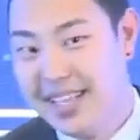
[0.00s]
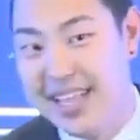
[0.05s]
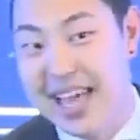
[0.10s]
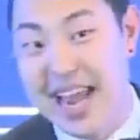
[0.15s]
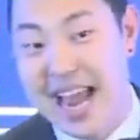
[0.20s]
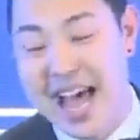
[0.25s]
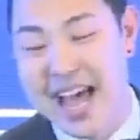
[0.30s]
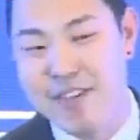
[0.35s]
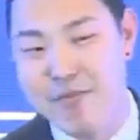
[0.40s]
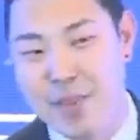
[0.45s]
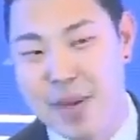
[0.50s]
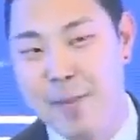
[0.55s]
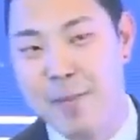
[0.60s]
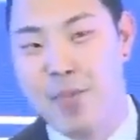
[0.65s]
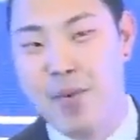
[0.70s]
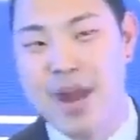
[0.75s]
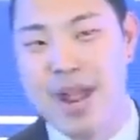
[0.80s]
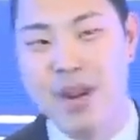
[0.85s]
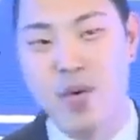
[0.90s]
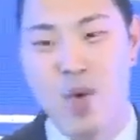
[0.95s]
That I've been
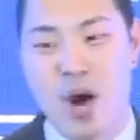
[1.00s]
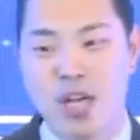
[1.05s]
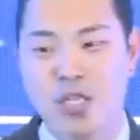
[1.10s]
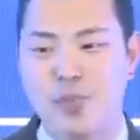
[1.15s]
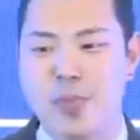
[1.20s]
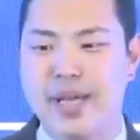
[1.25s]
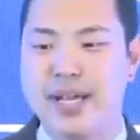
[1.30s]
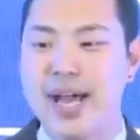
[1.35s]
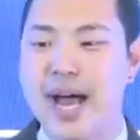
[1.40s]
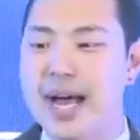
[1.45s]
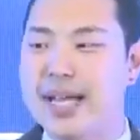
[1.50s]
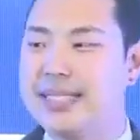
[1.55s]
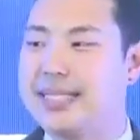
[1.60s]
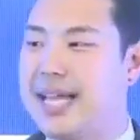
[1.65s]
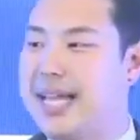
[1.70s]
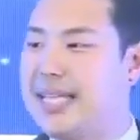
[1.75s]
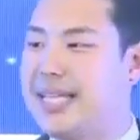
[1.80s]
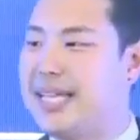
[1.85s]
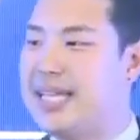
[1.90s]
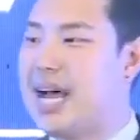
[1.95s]
brainwashed because
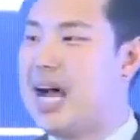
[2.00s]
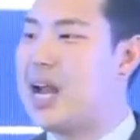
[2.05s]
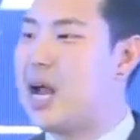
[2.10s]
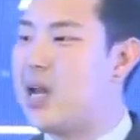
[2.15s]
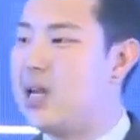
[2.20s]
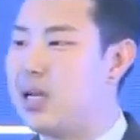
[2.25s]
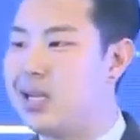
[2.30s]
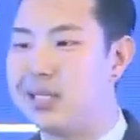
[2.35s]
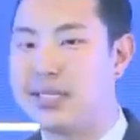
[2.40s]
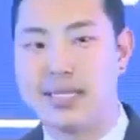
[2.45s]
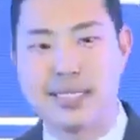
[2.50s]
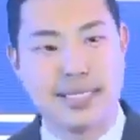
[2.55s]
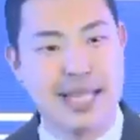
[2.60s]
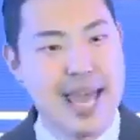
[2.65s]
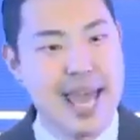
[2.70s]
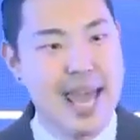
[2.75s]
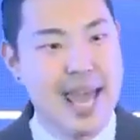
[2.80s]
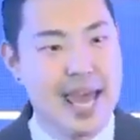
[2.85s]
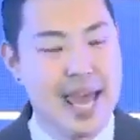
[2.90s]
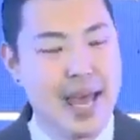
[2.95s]
they did not
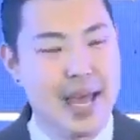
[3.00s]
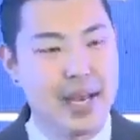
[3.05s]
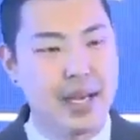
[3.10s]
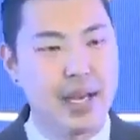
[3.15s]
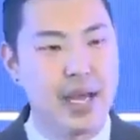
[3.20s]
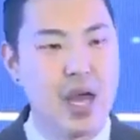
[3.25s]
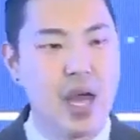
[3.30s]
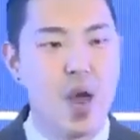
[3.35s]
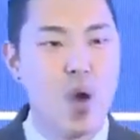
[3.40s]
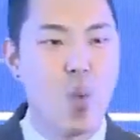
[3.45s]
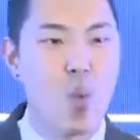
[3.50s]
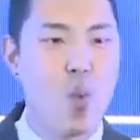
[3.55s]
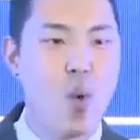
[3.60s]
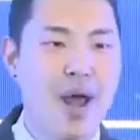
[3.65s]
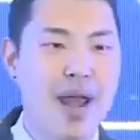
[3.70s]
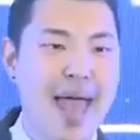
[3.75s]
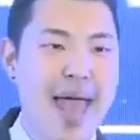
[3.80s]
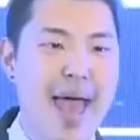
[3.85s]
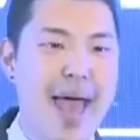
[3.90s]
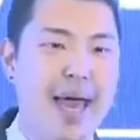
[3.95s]
understand
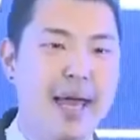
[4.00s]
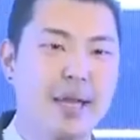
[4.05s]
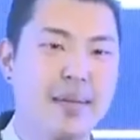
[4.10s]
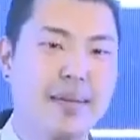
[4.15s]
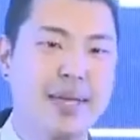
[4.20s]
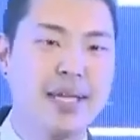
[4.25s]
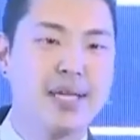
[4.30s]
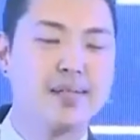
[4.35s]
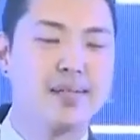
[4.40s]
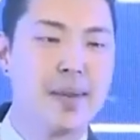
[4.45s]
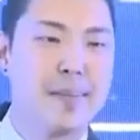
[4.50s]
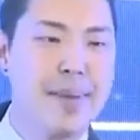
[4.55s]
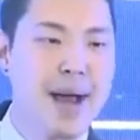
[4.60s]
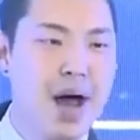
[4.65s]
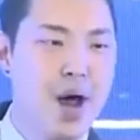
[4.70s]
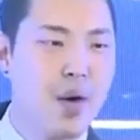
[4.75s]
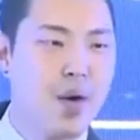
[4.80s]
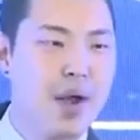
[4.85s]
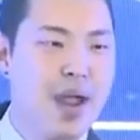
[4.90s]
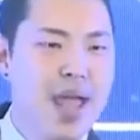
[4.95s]
what Atomy is
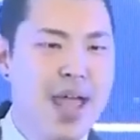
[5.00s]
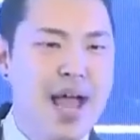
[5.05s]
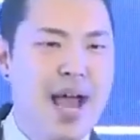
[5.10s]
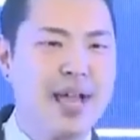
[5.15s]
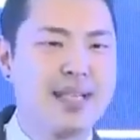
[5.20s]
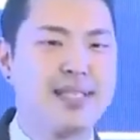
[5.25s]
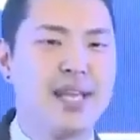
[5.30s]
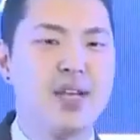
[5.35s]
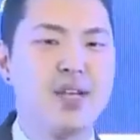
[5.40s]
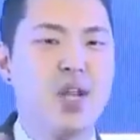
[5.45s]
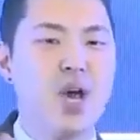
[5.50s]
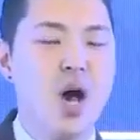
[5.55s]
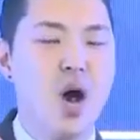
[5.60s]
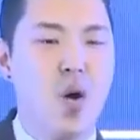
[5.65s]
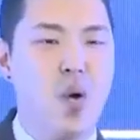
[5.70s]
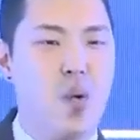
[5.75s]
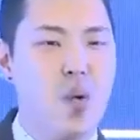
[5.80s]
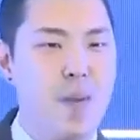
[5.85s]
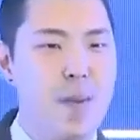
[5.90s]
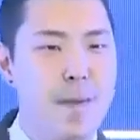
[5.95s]
about. I said,
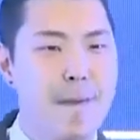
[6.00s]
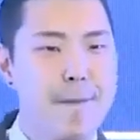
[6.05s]
no.